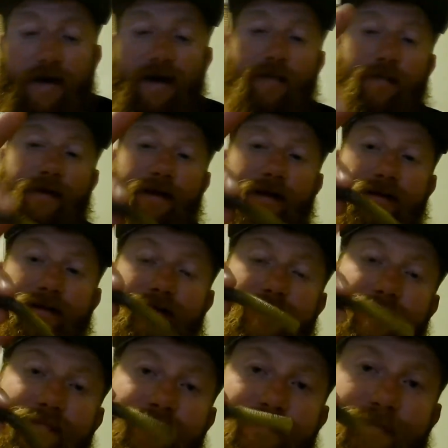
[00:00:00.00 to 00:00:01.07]
because
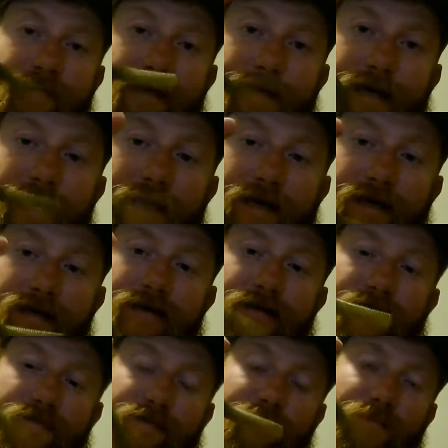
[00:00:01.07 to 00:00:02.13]
it kind of is
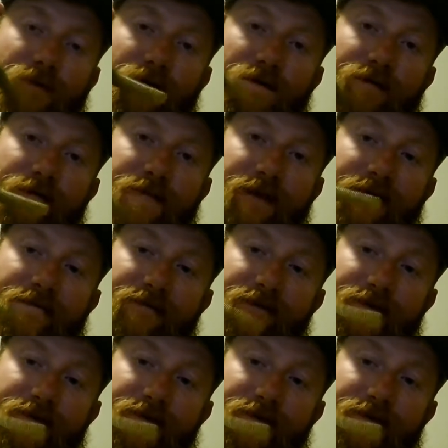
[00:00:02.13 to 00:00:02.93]
more of a bait fish